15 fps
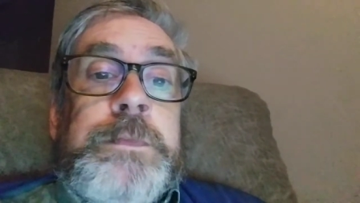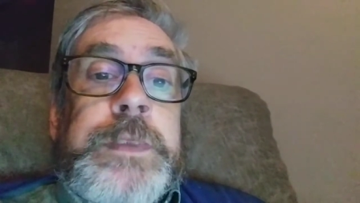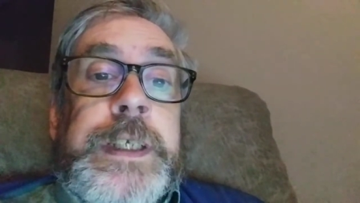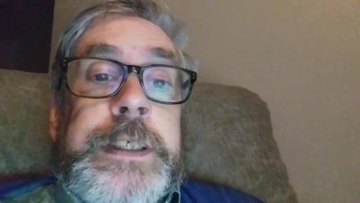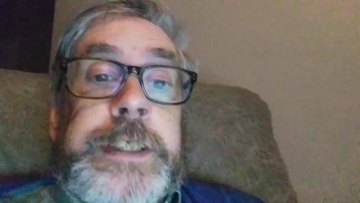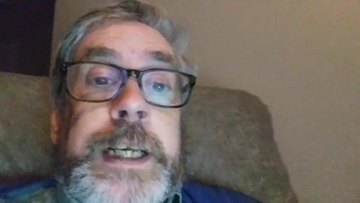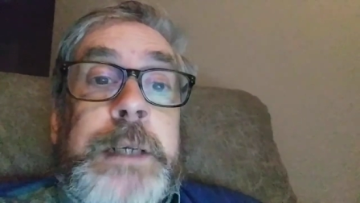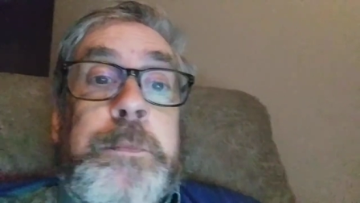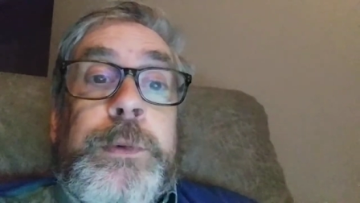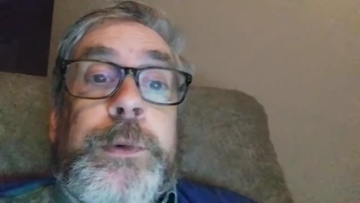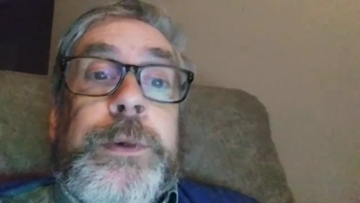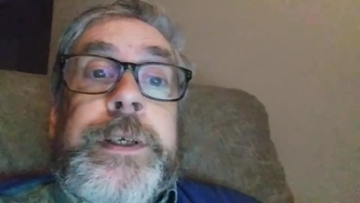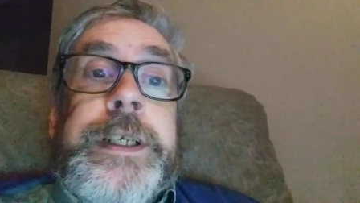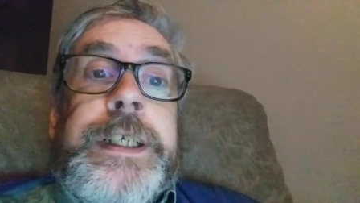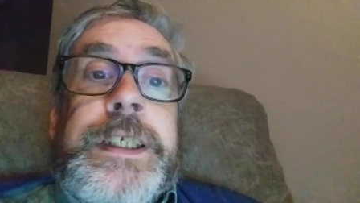
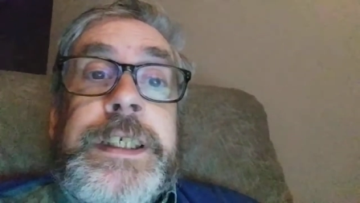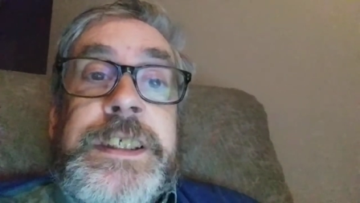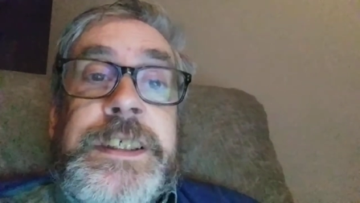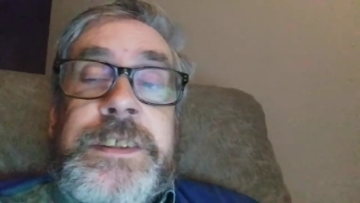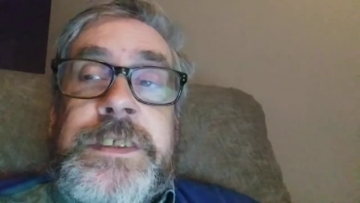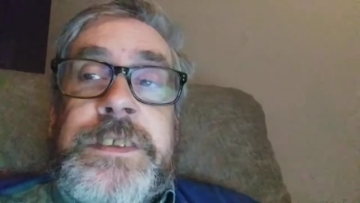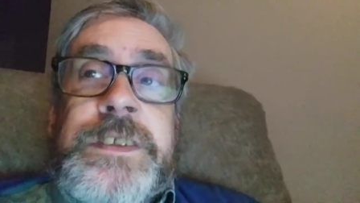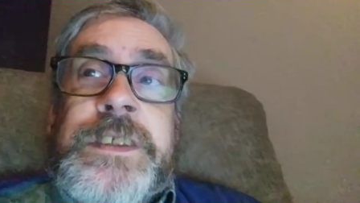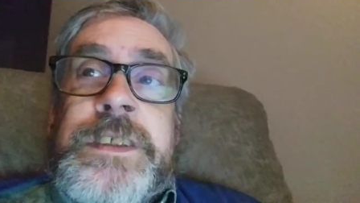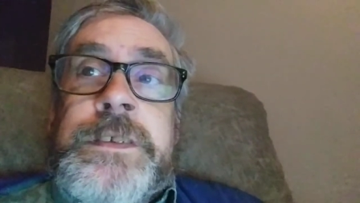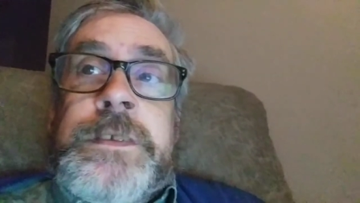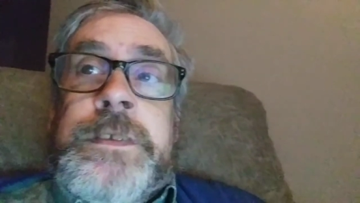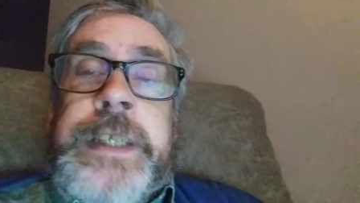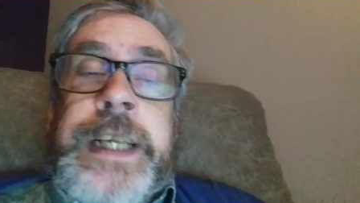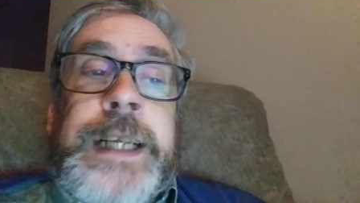contemporary
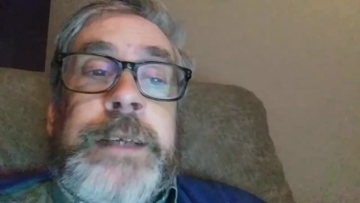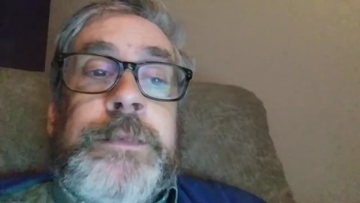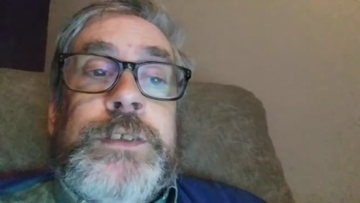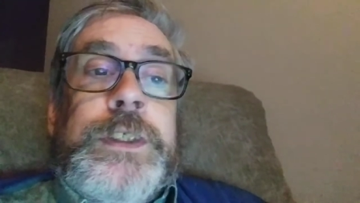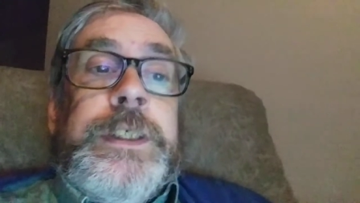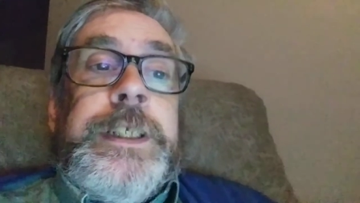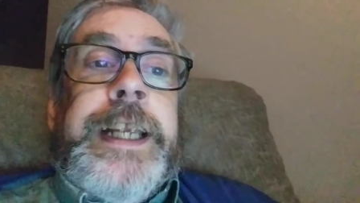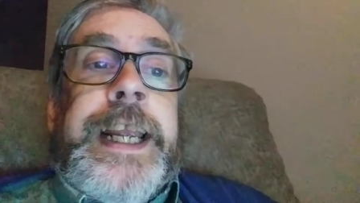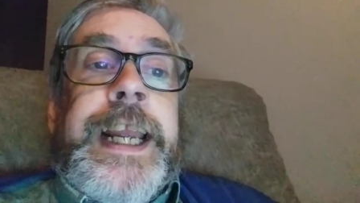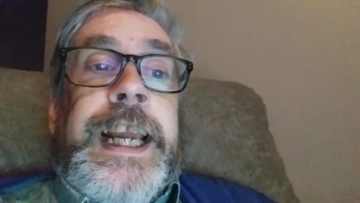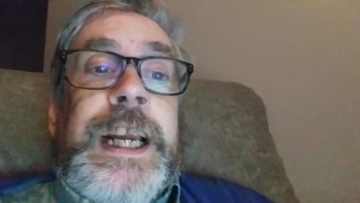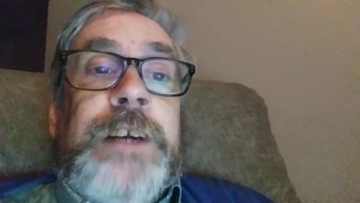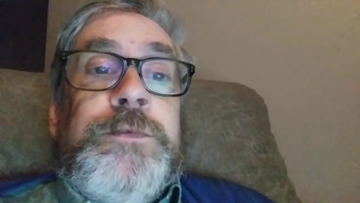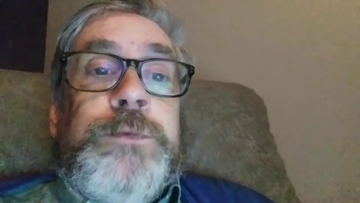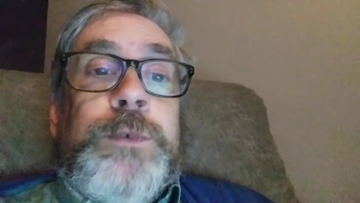names you
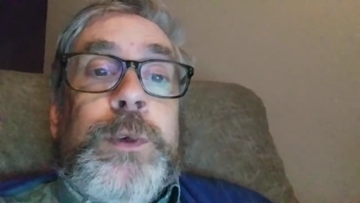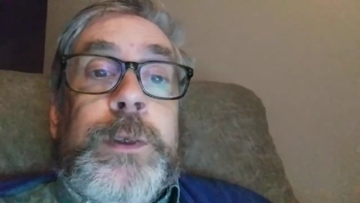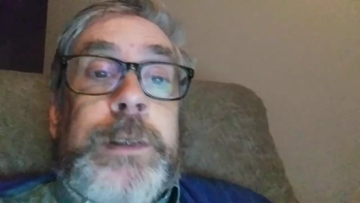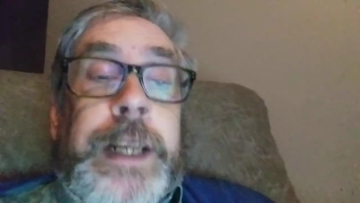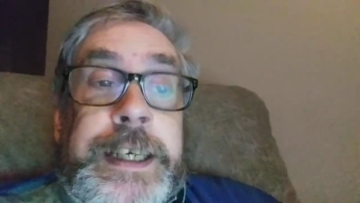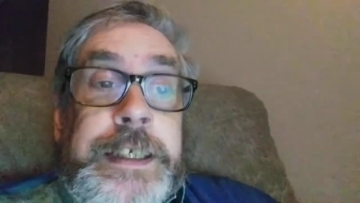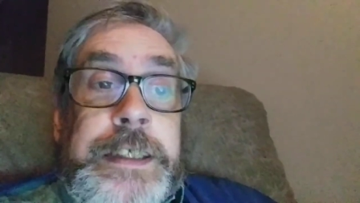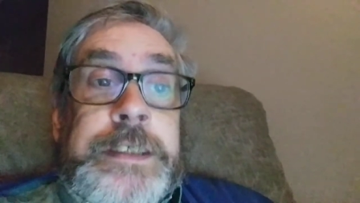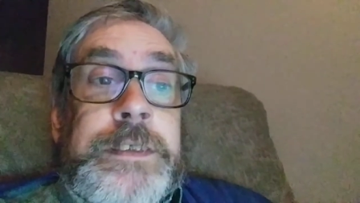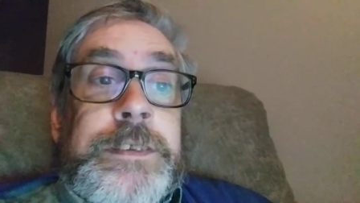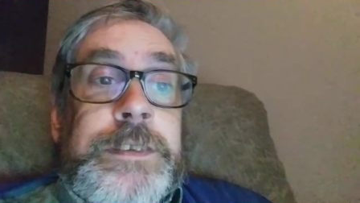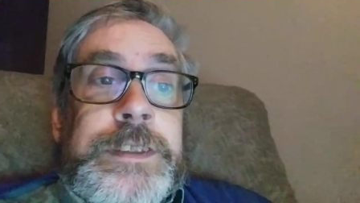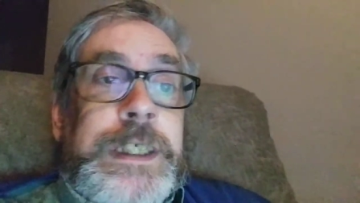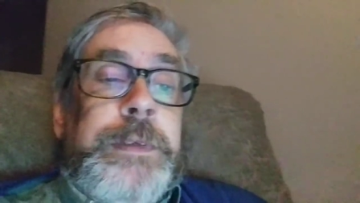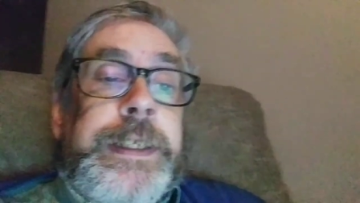have for it, like simply